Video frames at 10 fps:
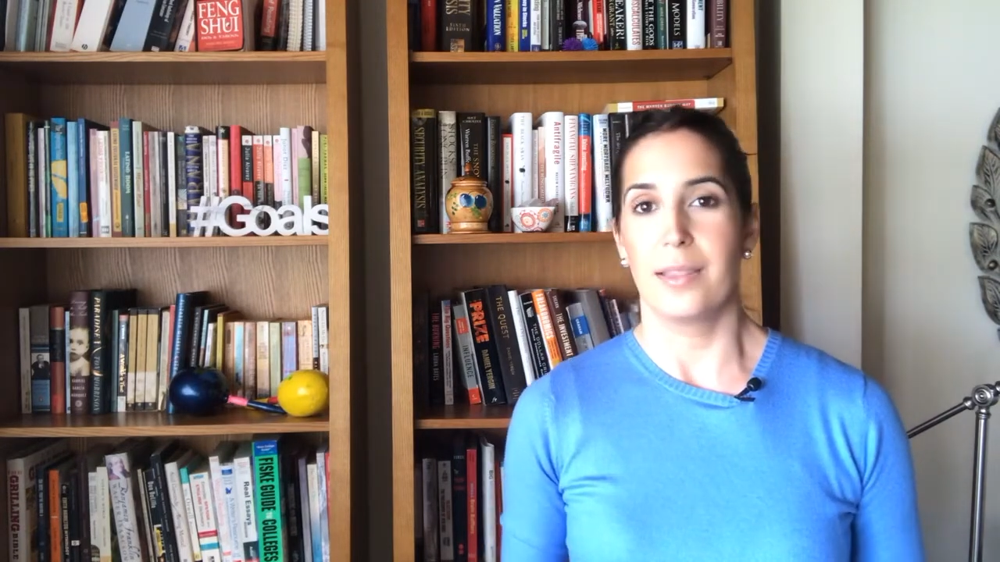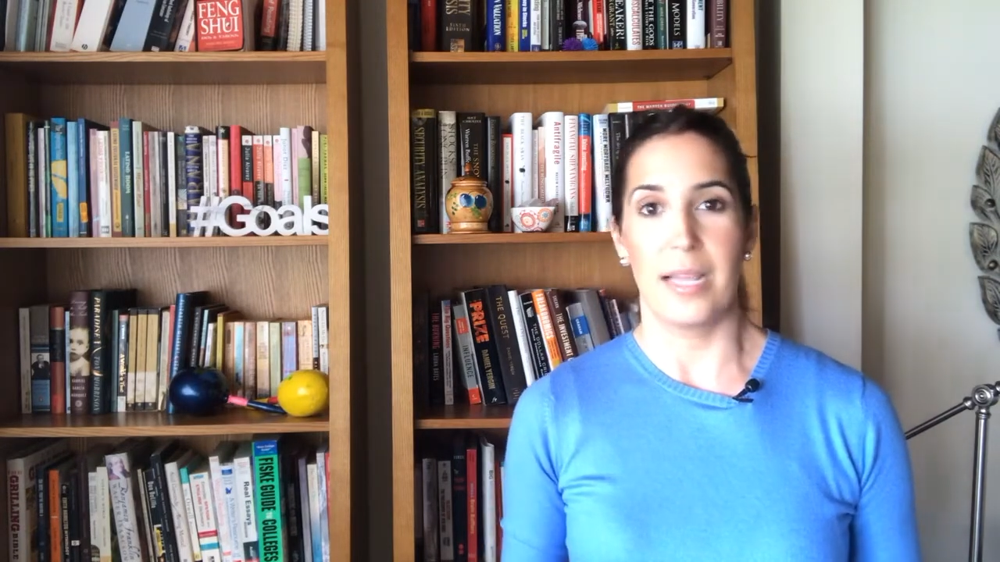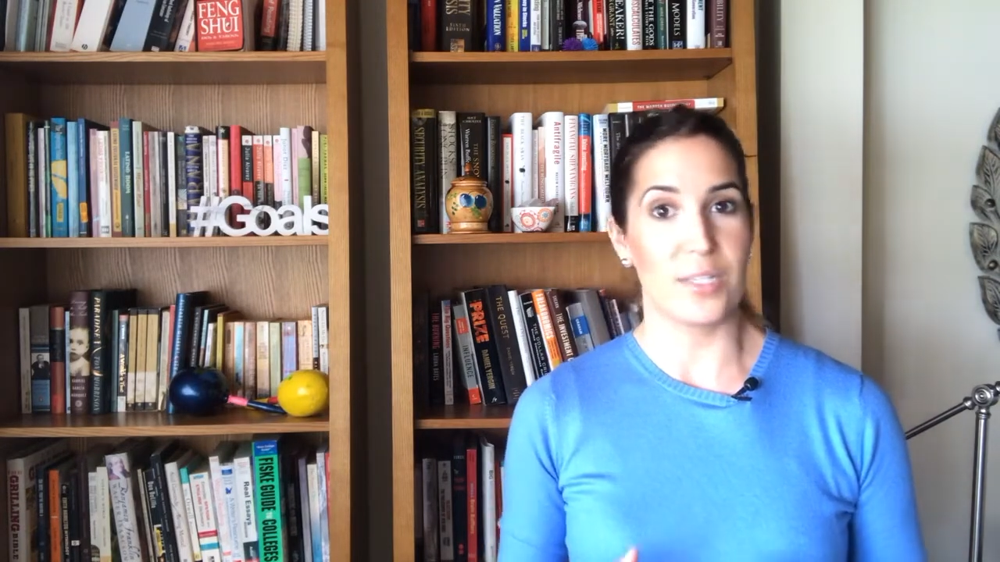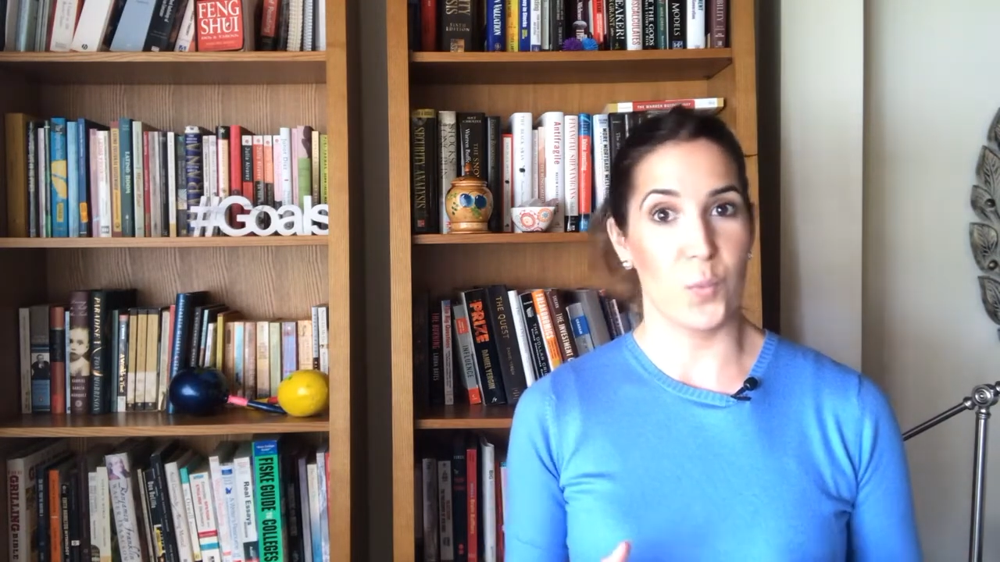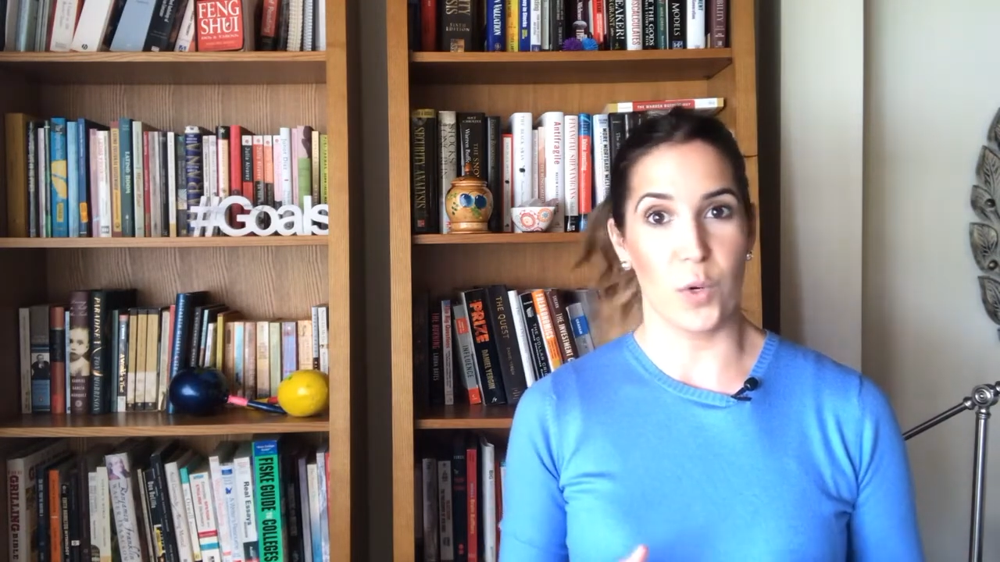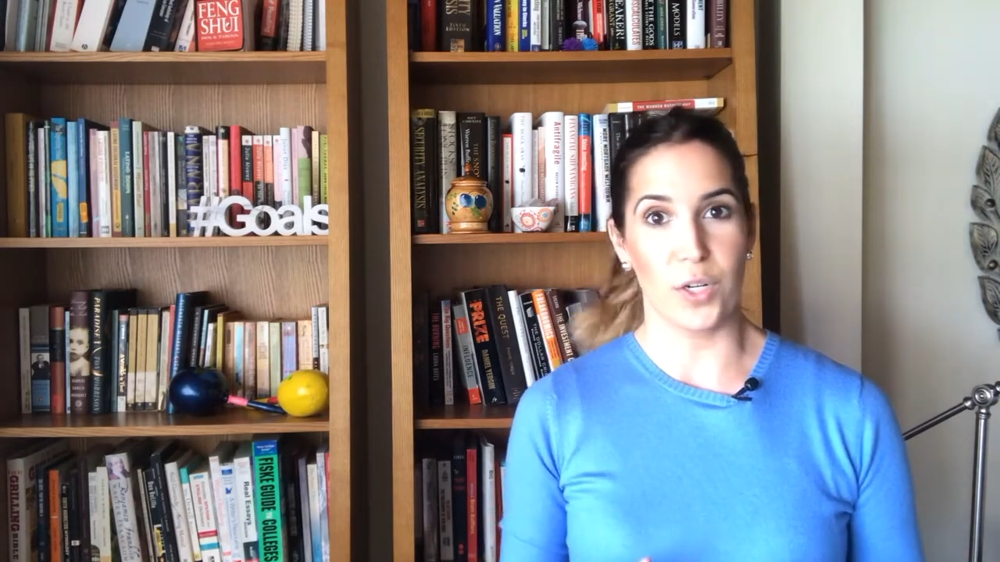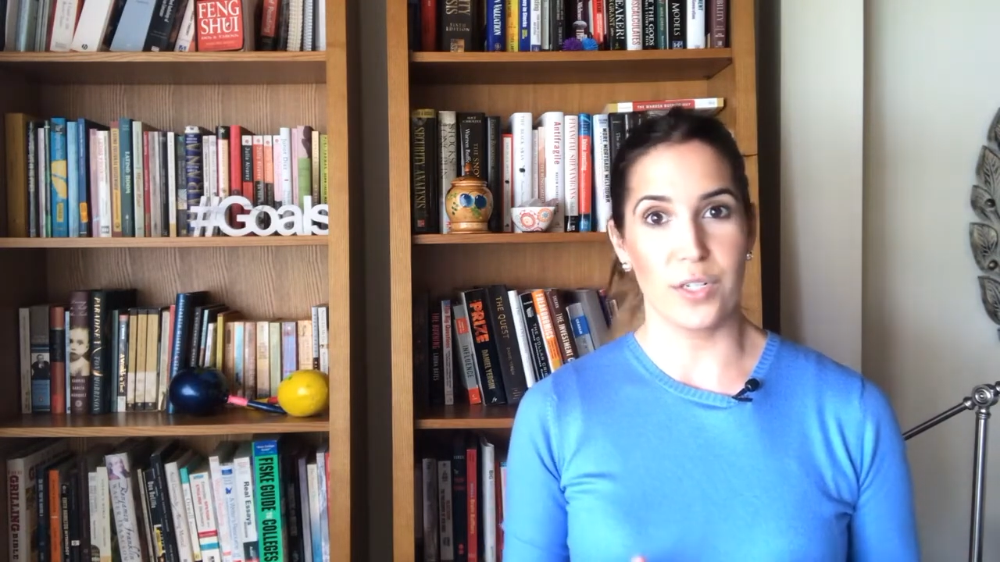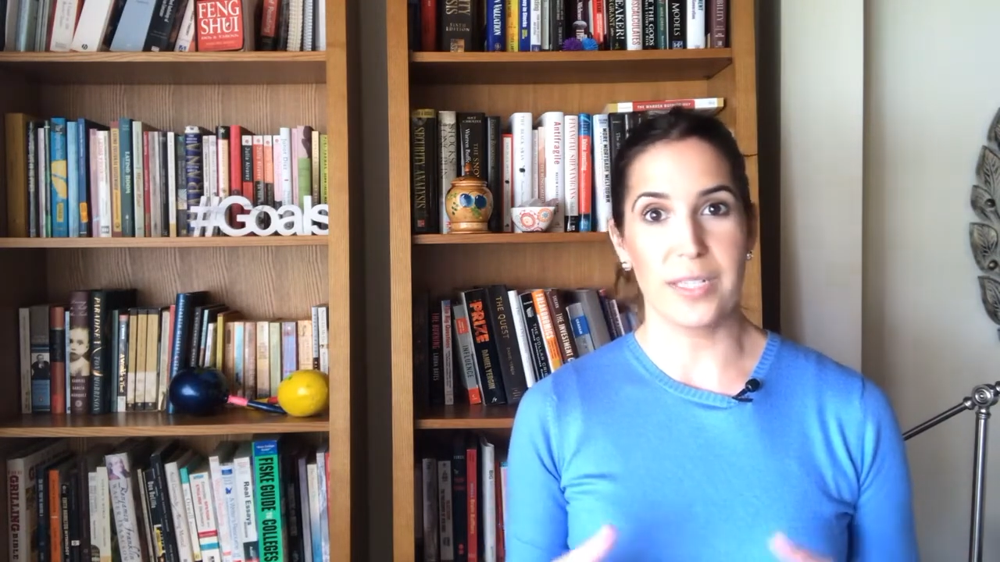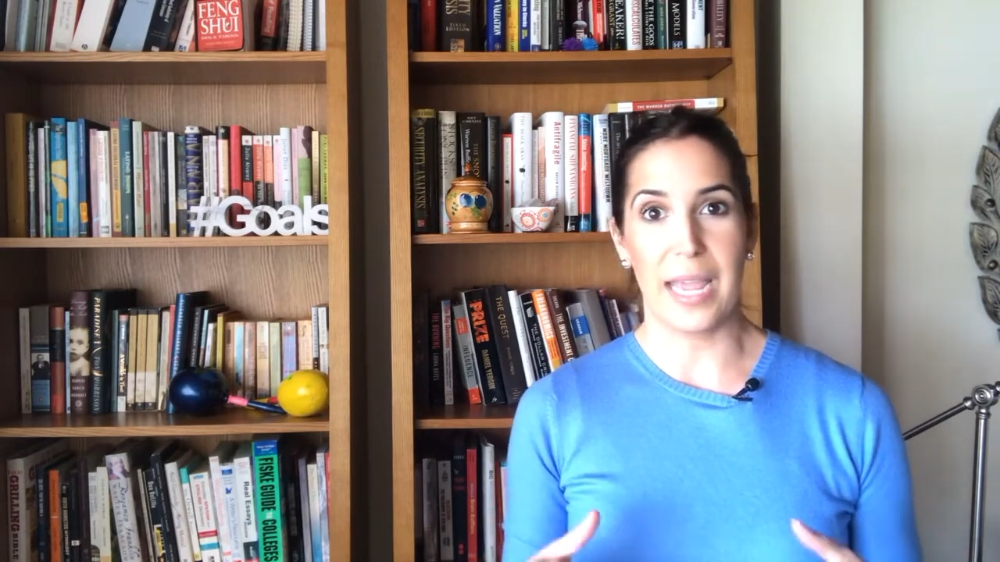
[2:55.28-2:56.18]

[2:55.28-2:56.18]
less words,